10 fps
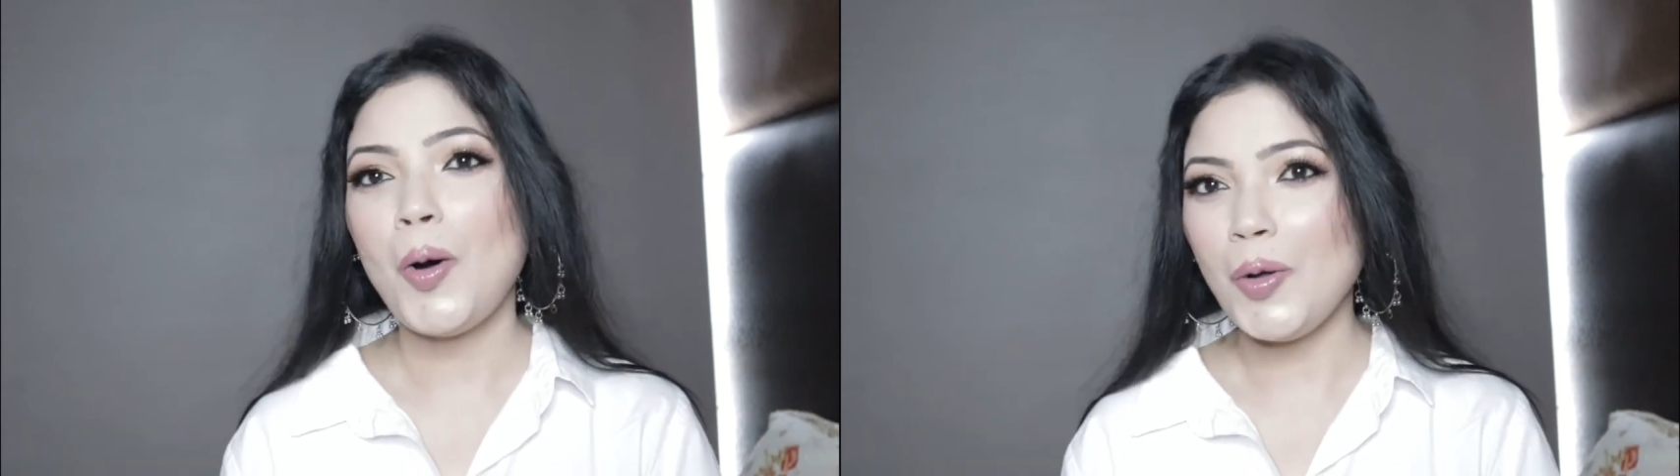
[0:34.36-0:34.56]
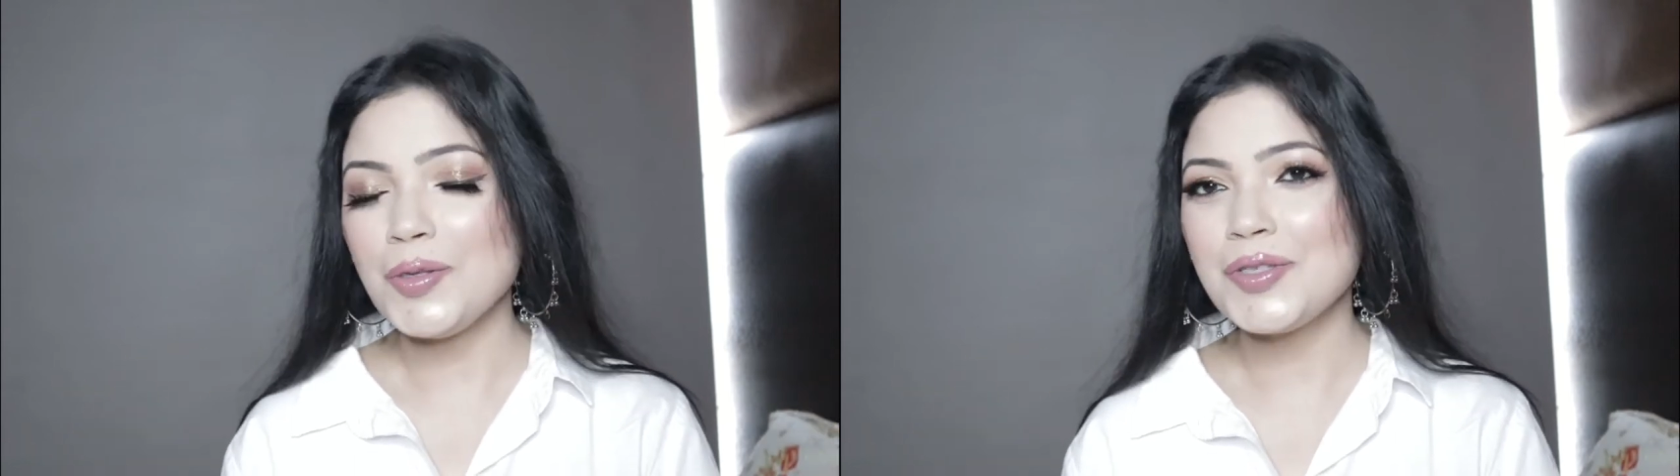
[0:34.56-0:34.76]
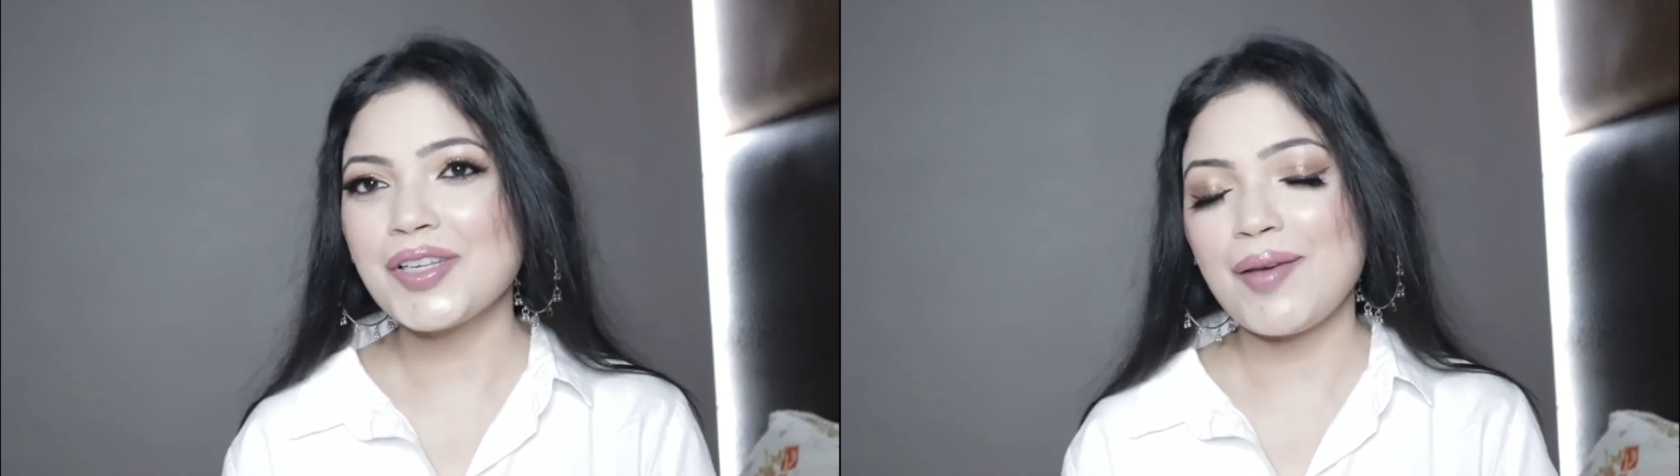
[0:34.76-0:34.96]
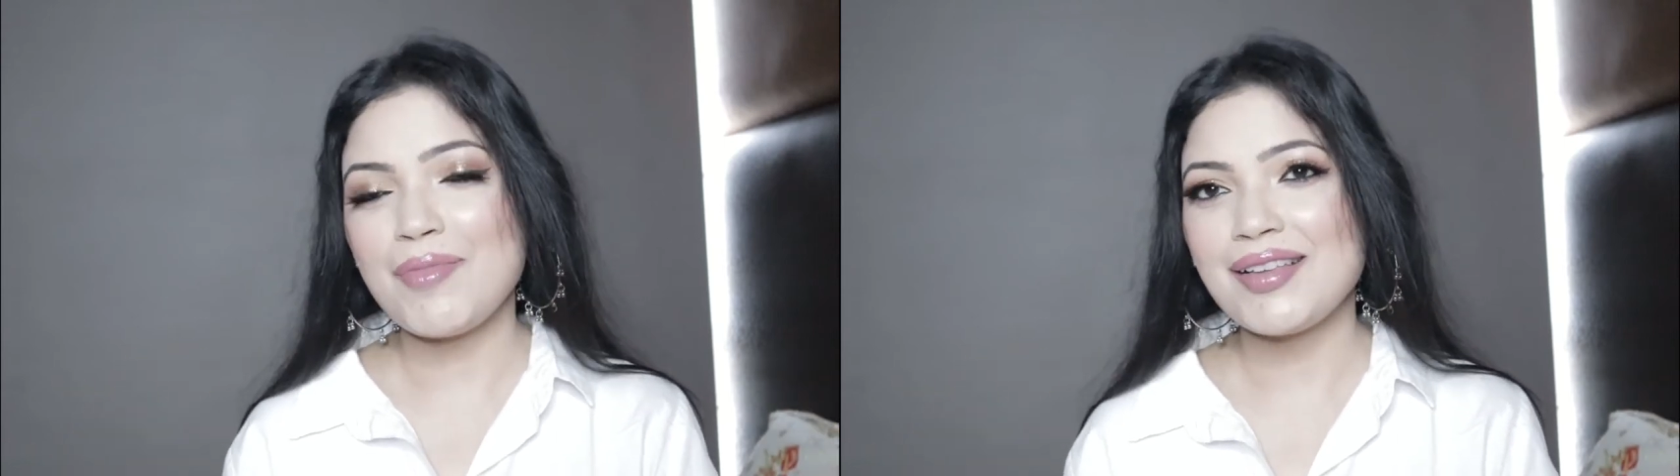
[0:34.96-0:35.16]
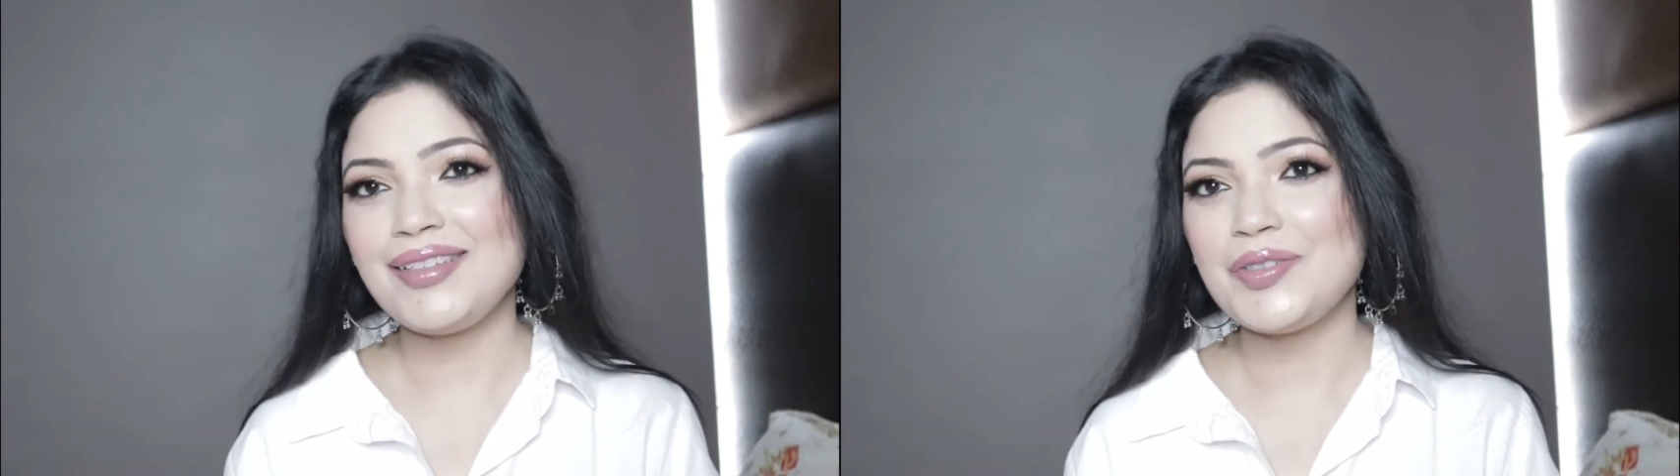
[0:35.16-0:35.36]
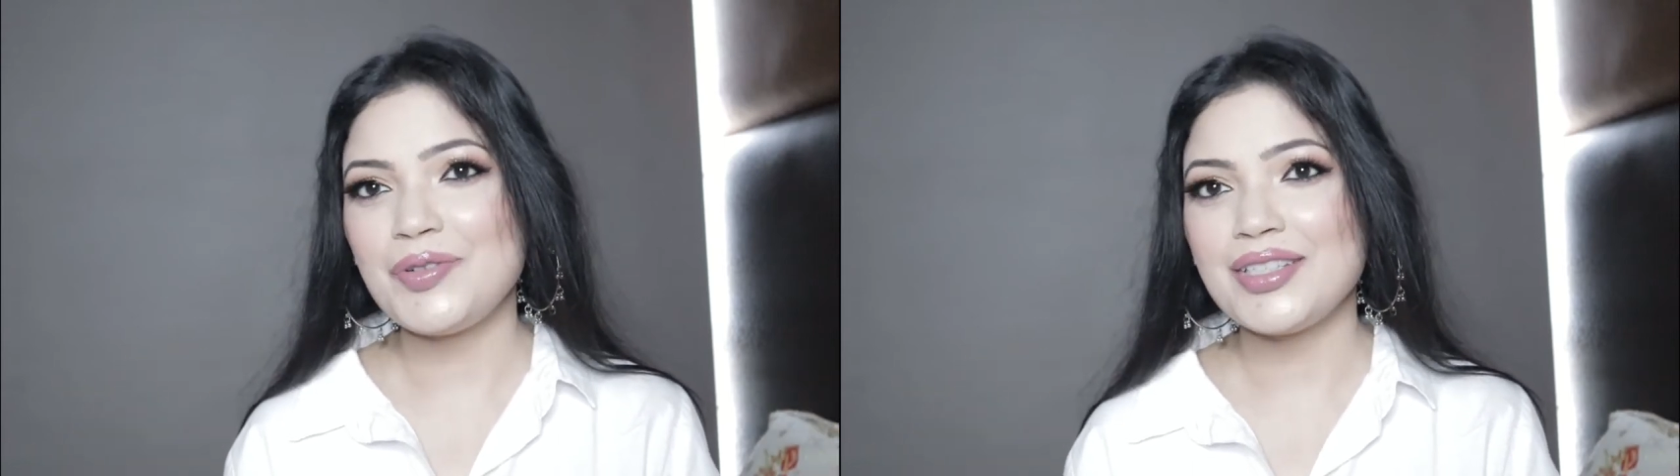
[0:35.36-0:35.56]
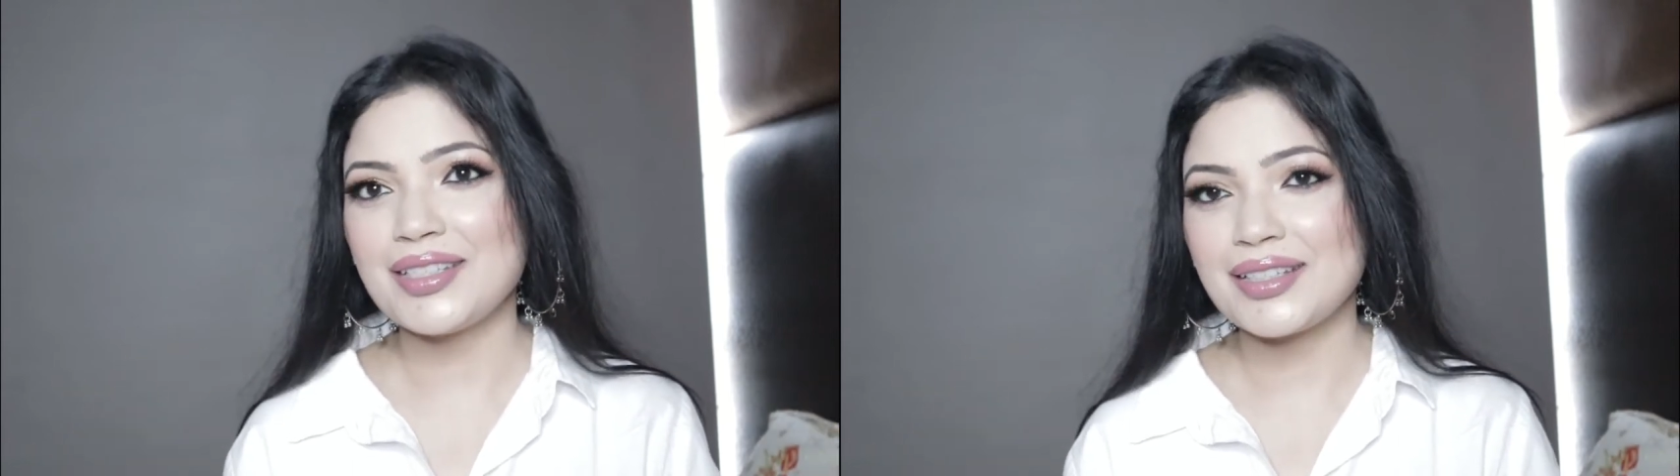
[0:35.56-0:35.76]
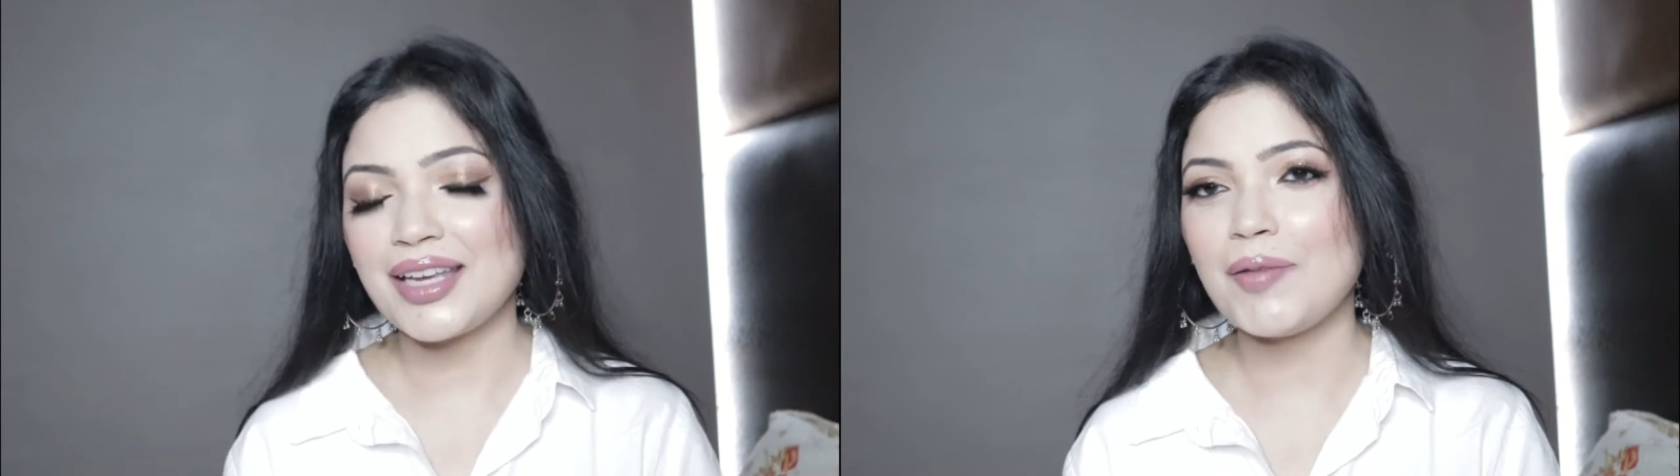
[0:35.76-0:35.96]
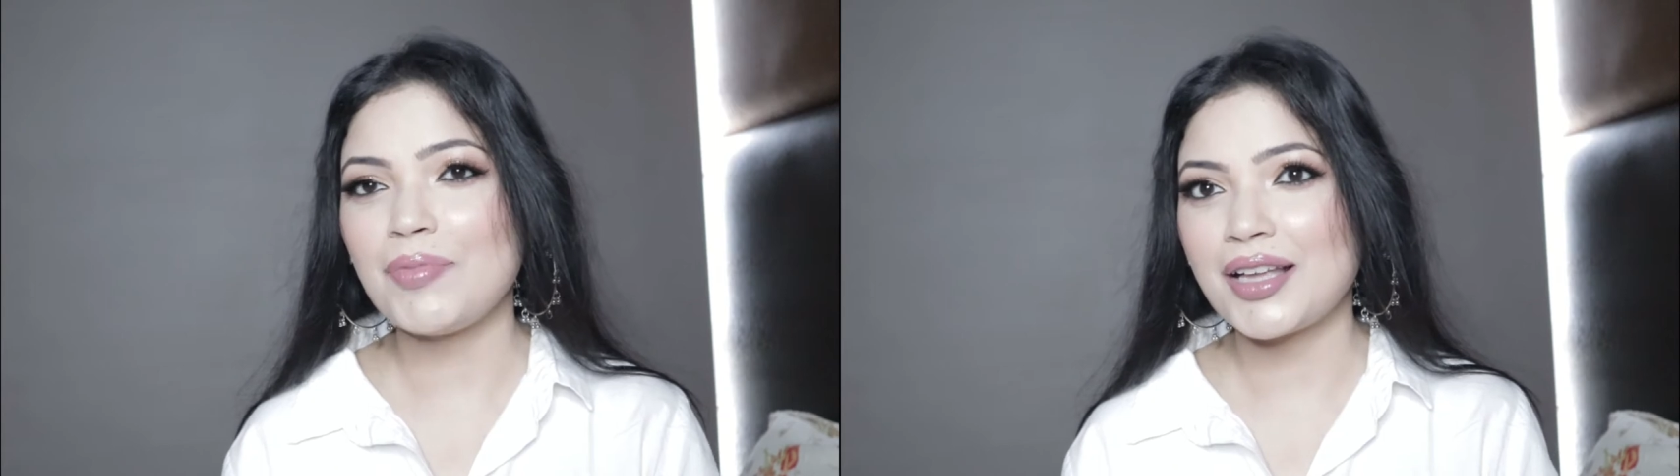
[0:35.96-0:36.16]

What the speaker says: Also, chemically treated hair